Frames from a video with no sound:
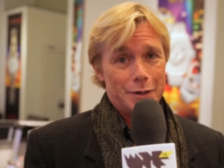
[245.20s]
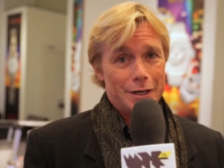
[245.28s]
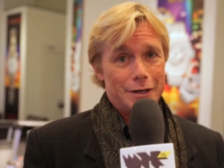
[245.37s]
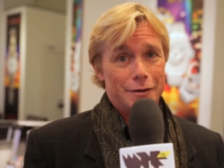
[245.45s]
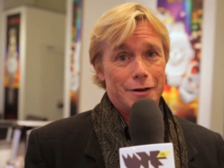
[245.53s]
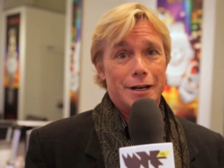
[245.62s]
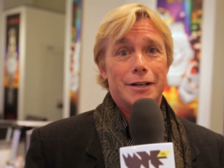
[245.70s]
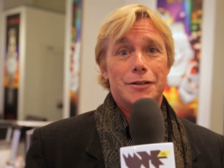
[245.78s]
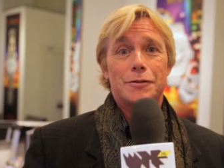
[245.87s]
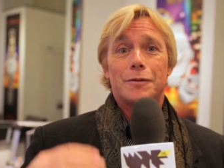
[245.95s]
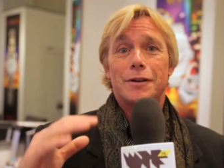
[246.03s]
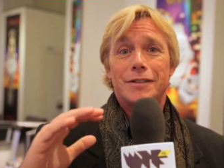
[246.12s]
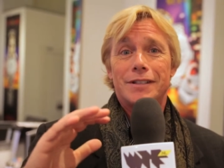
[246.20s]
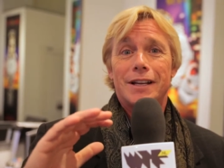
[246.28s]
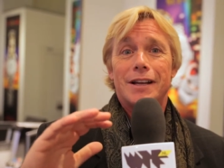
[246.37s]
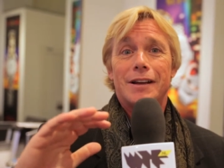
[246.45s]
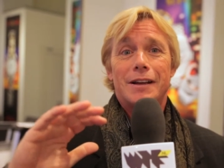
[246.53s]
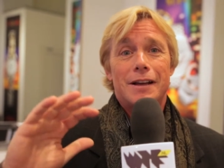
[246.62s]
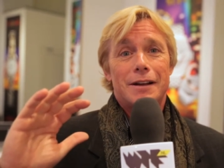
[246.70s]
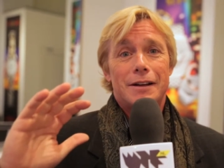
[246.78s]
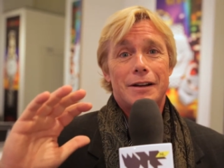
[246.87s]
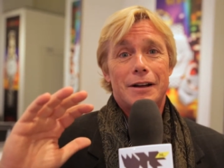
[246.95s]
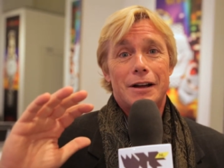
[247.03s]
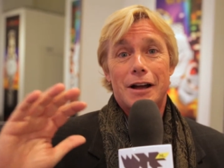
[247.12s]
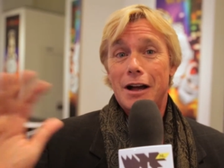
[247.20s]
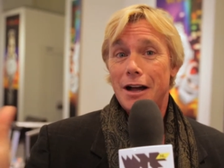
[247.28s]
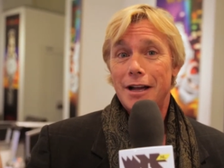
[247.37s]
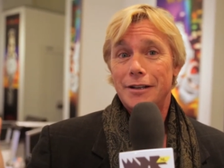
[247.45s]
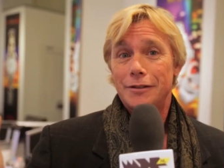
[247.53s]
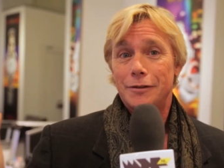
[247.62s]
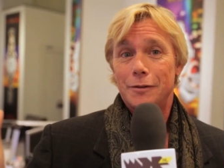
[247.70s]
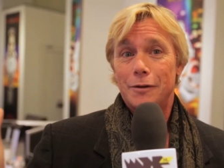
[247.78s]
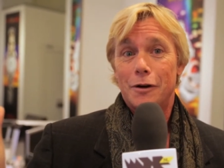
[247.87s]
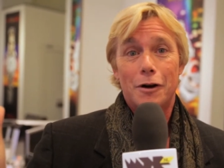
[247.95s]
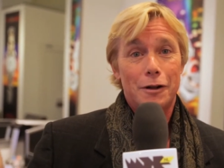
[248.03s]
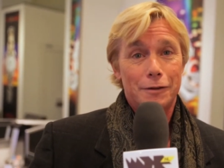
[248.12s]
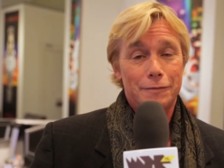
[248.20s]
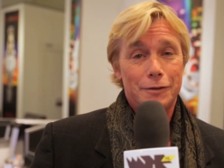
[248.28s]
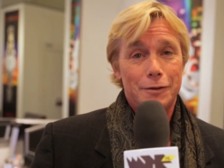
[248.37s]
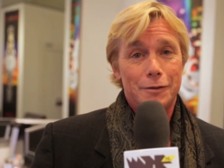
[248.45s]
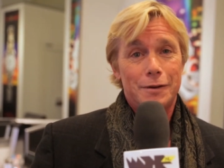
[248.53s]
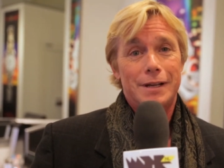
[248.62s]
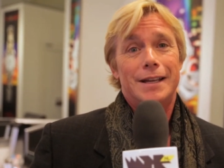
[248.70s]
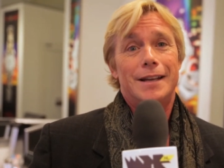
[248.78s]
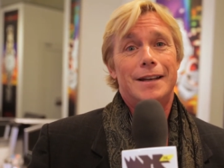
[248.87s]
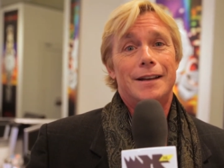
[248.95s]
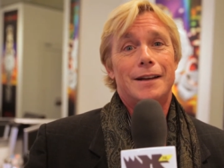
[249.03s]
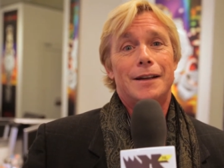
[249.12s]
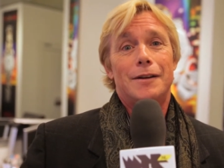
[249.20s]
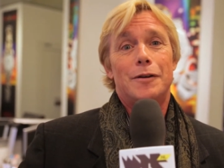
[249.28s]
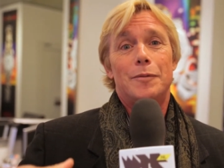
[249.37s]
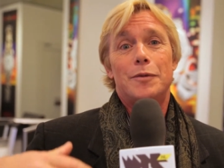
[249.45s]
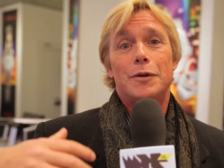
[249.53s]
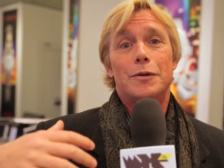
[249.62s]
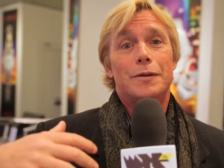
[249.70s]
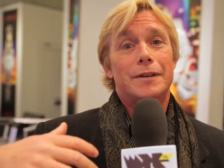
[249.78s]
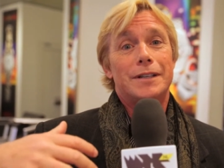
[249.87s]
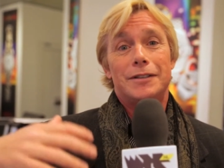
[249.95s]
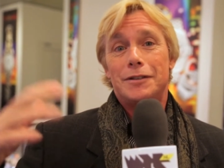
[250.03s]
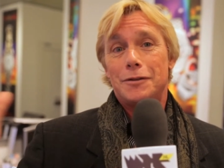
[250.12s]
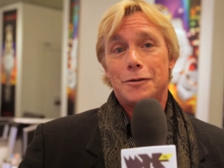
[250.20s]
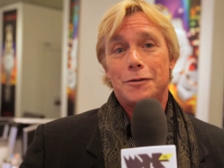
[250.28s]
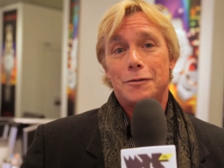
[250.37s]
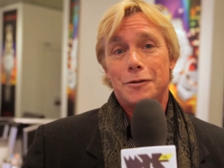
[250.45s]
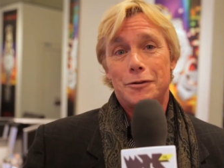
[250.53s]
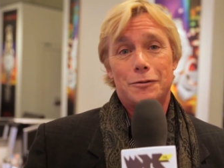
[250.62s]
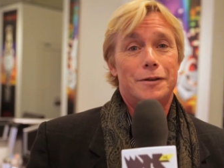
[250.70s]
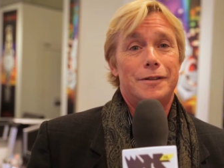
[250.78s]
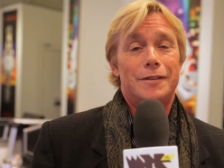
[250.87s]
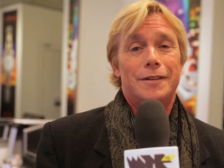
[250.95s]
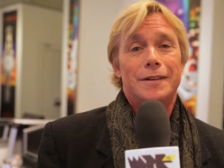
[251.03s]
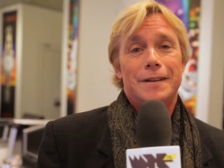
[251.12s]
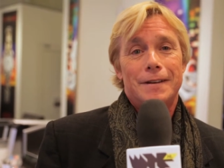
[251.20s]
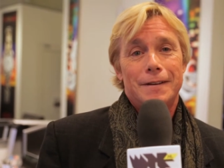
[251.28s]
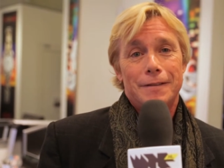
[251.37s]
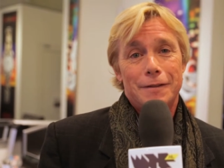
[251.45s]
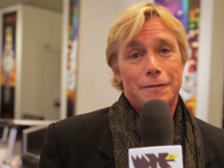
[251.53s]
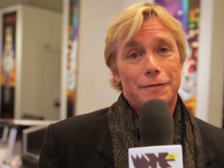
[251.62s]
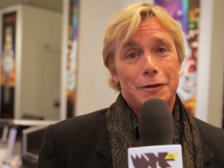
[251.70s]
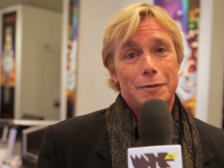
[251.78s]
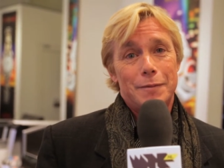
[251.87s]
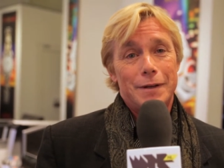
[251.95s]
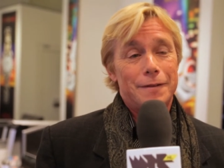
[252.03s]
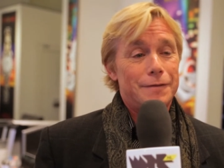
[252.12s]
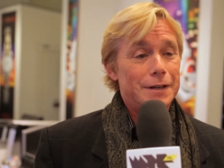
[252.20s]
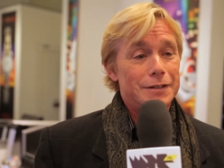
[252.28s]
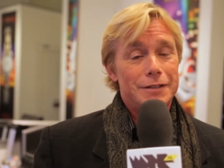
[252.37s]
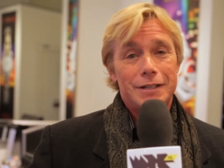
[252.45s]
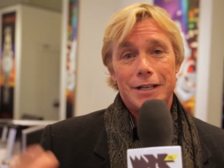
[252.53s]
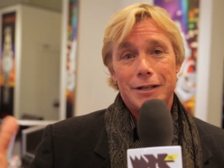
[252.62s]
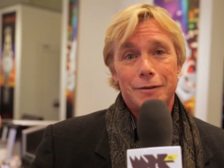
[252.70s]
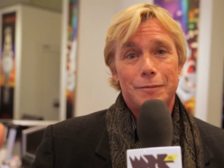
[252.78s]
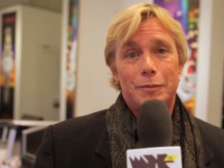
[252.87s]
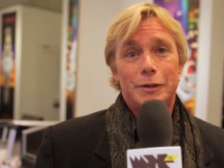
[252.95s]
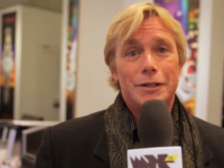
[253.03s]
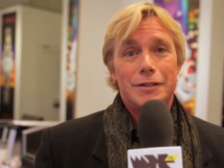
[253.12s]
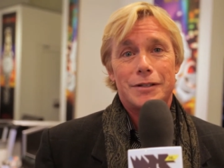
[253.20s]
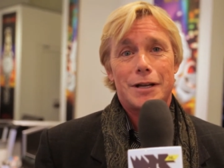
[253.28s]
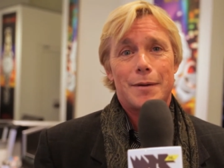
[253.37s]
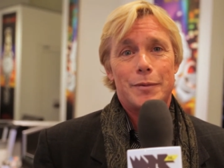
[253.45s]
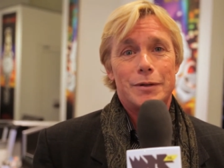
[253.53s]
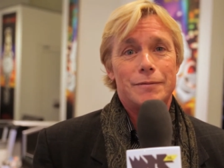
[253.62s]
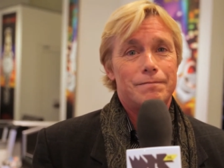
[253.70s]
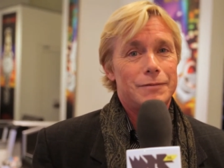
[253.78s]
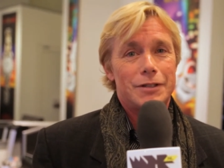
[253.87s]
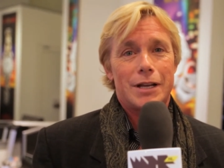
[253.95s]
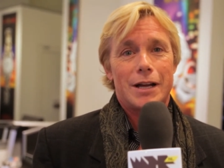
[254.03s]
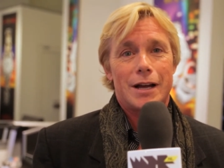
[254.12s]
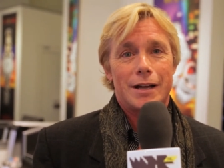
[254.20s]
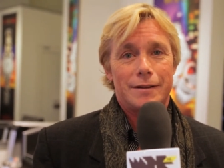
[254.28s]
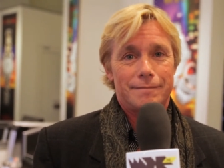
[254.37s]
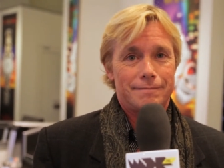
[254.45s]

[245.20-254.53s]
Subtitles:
to be here, and I just want to say a hi to all of you, and I hope you continue to enjoy the film, and if I see you, please stop and say hi.